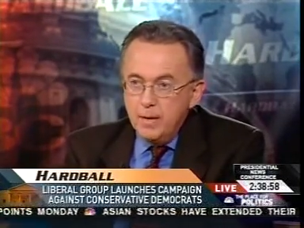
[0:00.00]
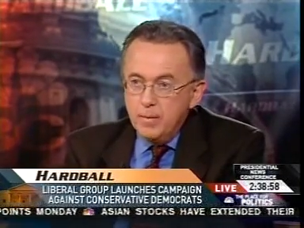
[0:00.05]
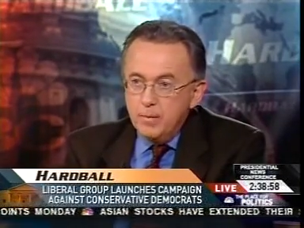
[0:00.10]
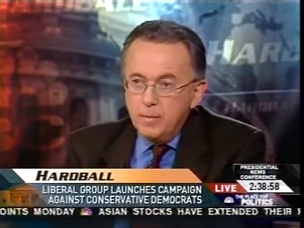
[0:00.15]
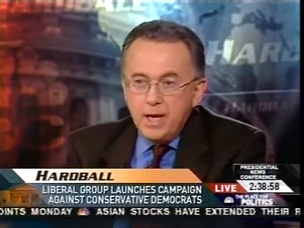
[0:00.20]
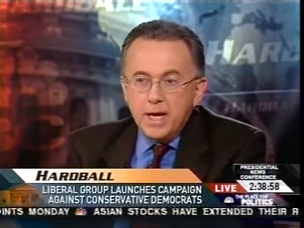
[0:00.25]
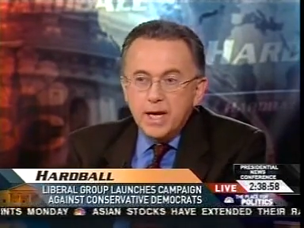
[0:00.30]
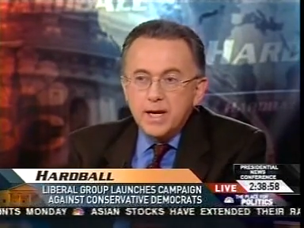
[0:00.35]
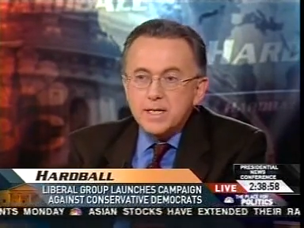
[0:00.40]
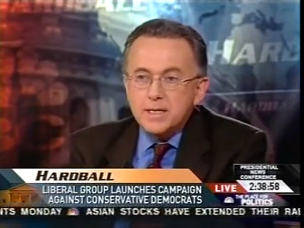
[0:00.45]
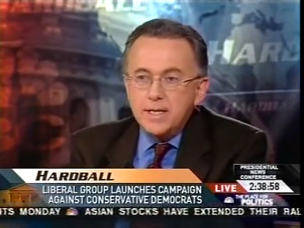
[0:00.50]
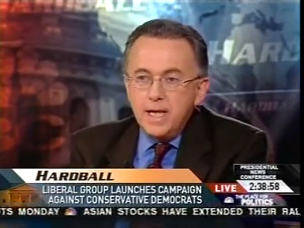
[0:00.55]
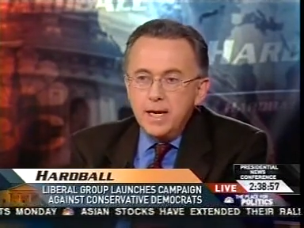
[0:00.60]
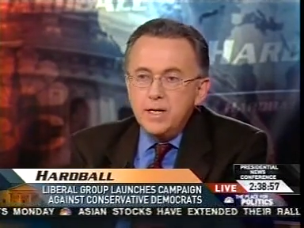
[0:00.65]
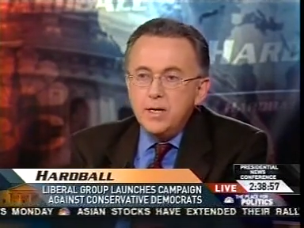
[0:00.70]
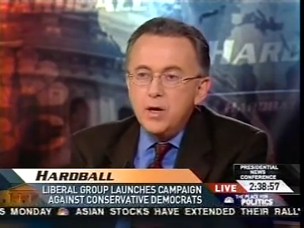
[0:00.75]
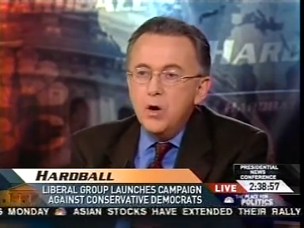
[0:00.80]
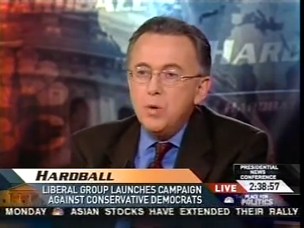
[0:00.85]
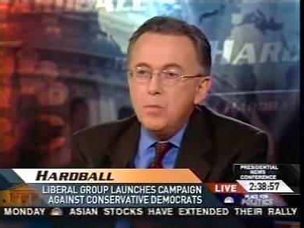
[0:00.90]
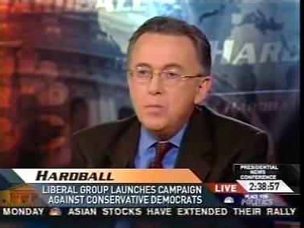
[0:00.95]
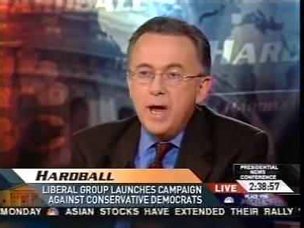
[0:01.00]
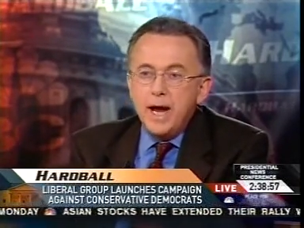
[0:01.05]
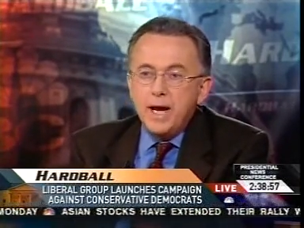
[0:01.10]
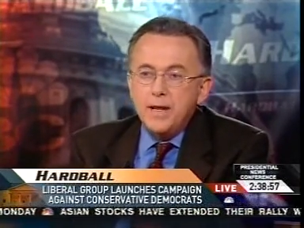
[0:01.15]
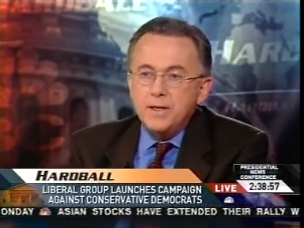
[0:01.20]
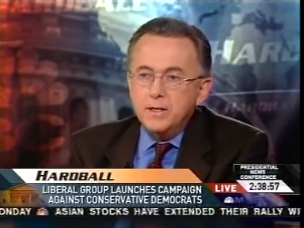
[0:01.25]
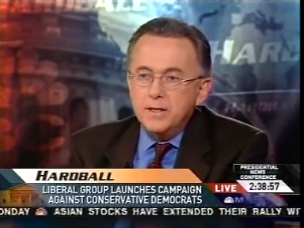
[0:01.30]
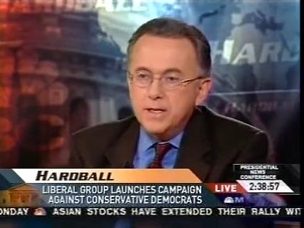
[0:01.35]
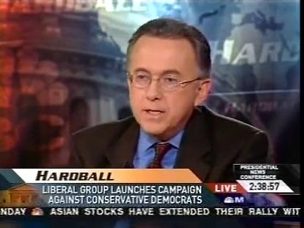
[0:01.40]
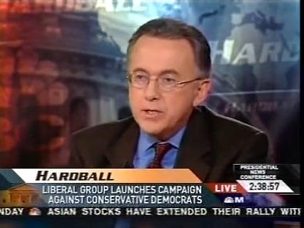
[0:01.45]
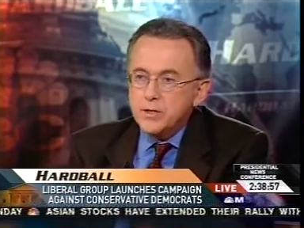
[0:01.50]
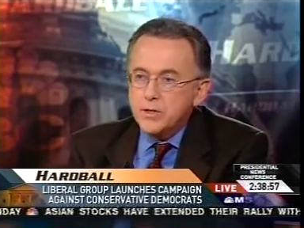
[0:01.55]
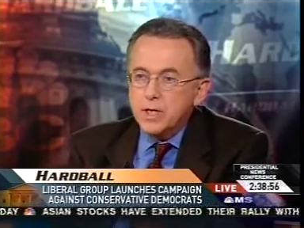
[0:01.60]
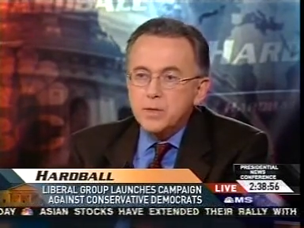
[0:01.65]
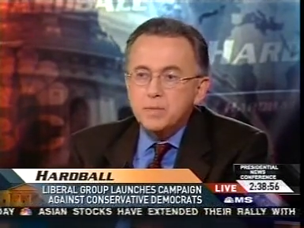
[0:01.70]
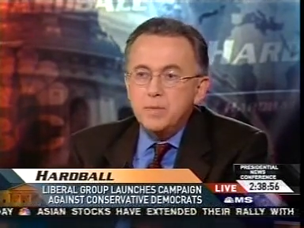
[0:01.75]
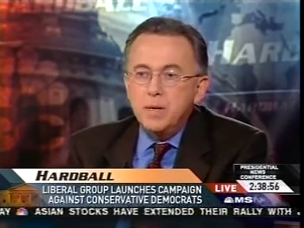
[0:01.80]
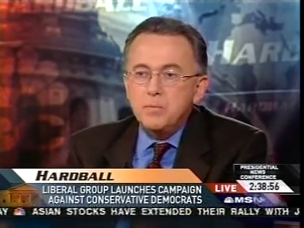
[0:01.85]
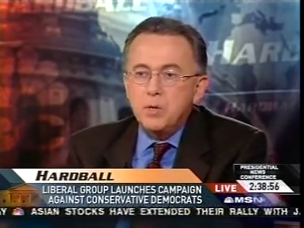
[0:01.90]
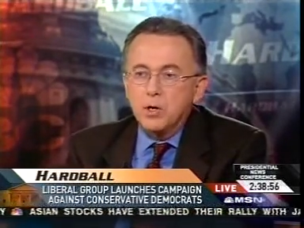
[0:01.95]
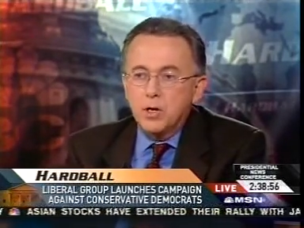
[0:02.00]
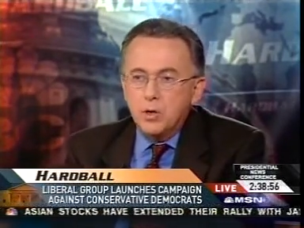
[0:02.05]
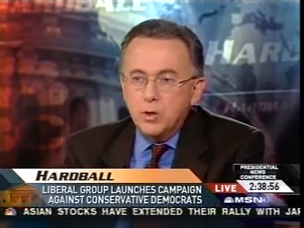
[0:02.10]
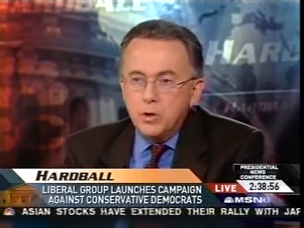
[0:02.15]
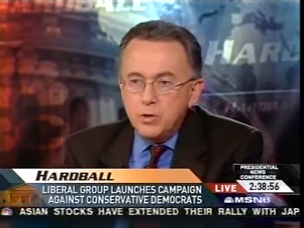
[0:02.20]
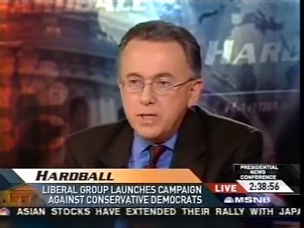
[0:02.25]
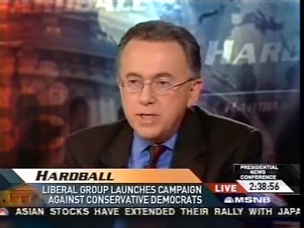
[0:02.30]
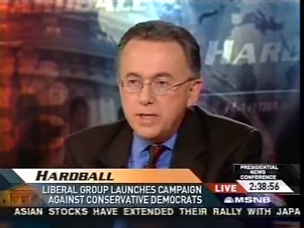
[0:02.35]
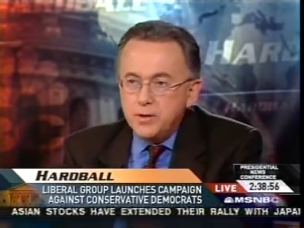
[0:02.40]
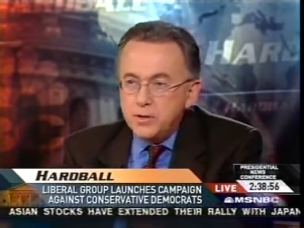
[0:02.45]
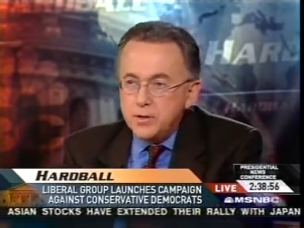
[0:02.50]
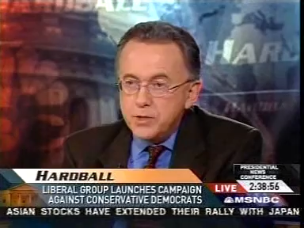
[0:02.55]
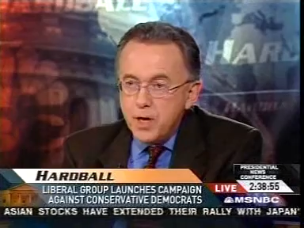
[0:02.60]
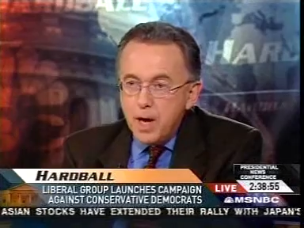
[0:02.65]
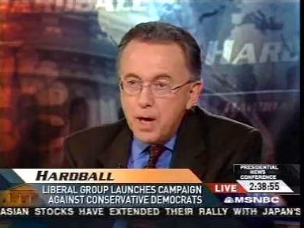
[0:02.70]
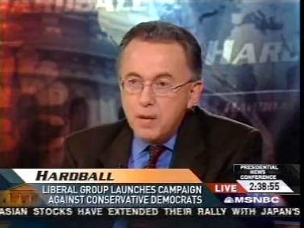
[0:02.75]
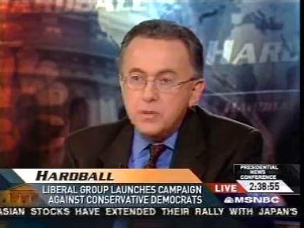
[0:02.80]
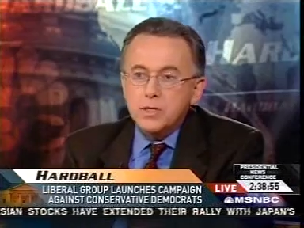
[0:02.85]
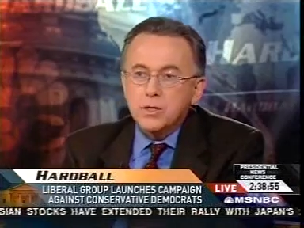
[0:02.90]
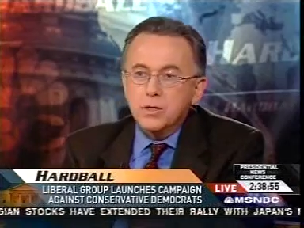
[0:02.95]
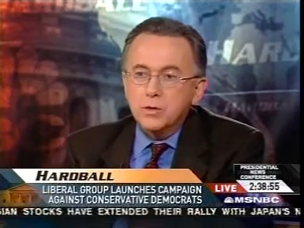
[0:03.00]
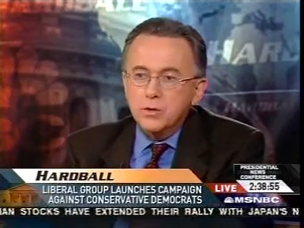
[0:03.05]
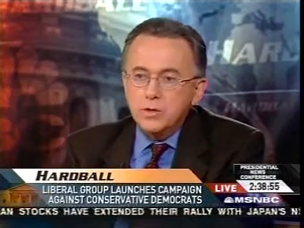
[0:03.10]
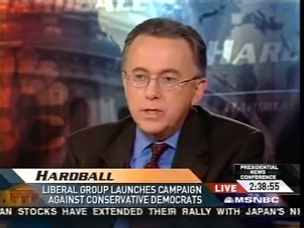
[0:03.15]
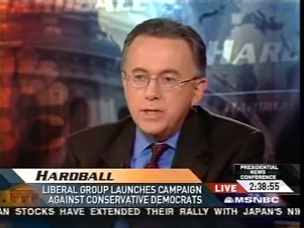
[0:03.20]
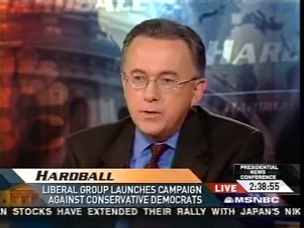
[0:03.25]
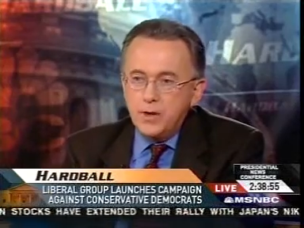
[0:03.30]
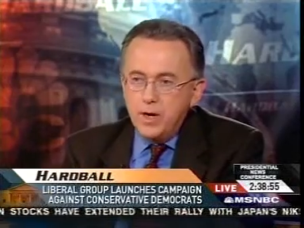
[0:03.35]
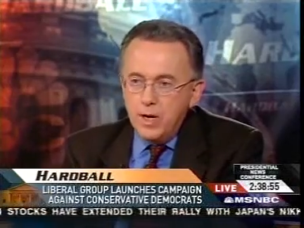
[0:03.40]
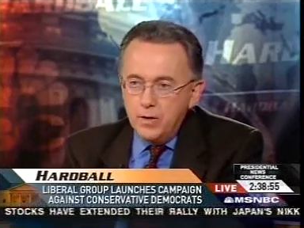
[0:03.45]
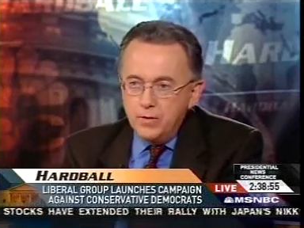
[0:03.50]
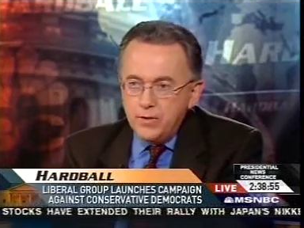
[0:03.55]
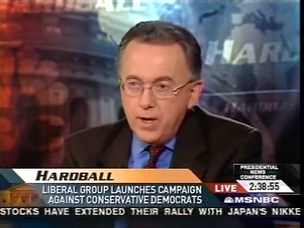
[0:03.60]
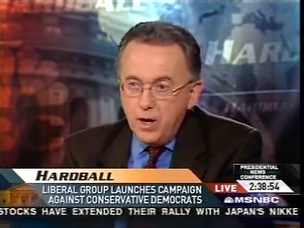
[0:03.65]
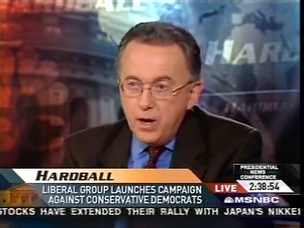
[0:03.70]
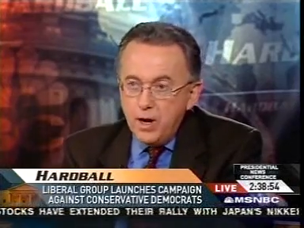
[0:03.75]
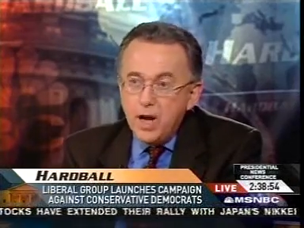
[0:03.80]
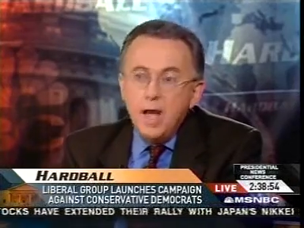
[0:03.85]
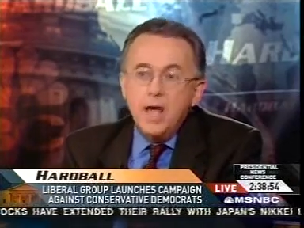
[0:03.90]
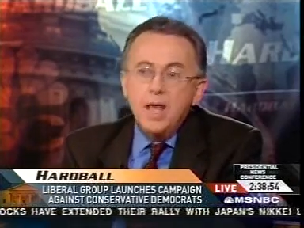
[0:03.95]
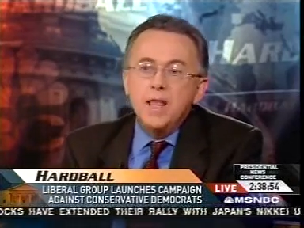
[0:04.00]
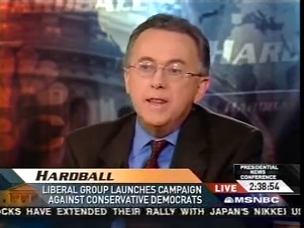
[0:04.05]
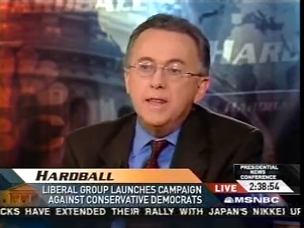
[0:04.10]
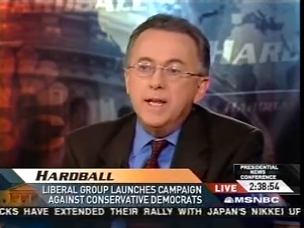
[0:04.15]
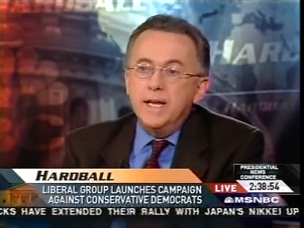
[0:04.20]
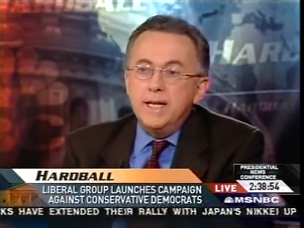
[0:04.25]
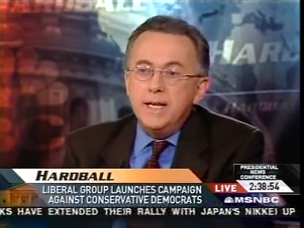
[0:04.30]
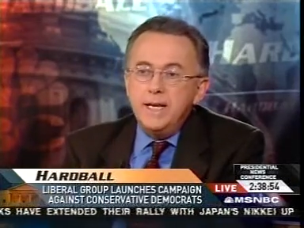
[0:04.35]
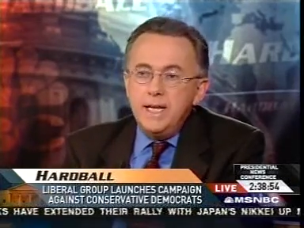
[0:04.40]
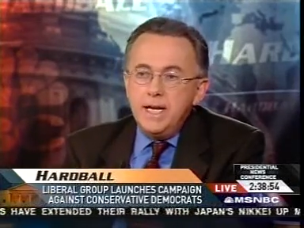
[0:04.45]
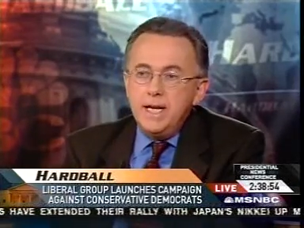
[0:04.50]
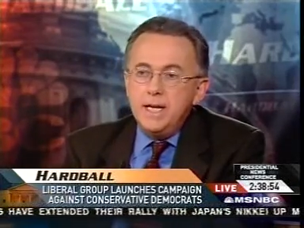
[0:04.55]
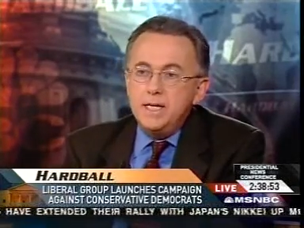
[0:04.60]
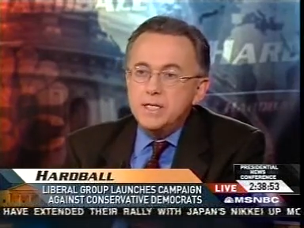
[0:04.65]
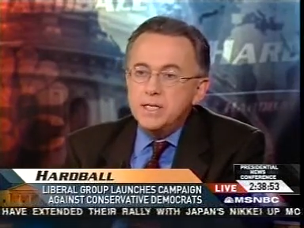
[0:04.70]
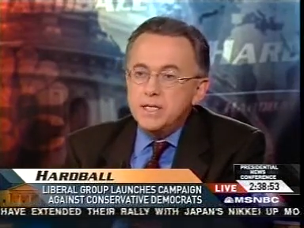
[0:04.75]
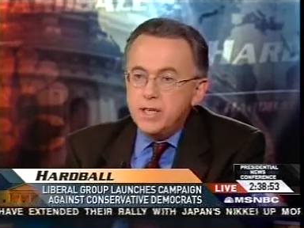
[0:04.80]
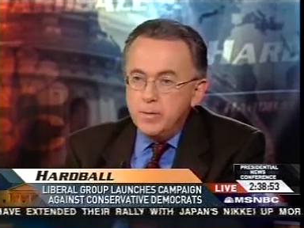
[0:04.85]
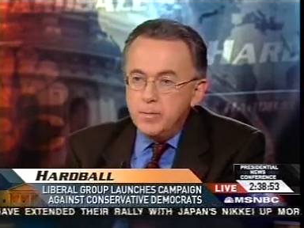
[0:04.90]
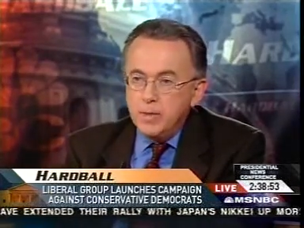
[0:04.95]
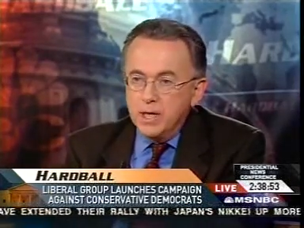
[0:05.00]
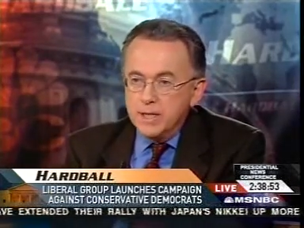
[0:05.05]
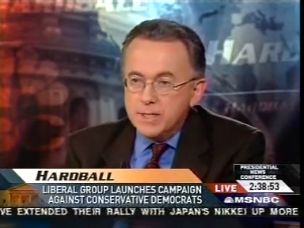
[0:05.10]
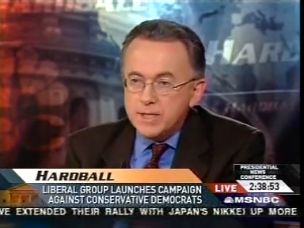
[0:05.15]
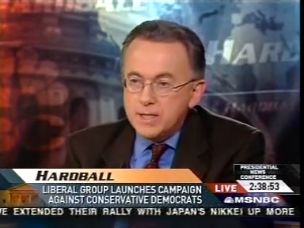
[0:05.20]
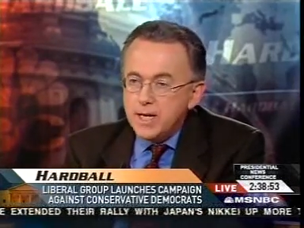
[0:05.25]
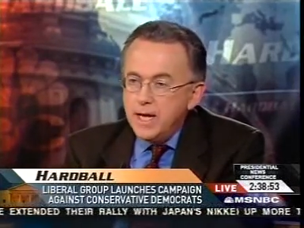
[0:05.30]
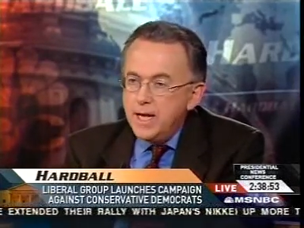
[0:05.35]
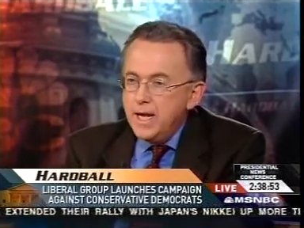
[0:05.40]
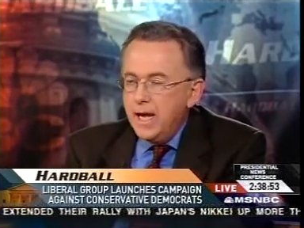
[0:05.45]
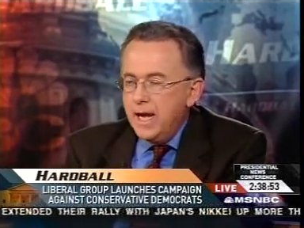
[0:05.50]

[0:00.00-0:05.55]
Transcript: because they know back in their districts people are losing their jobs, they're losing their health care, they need stimulus.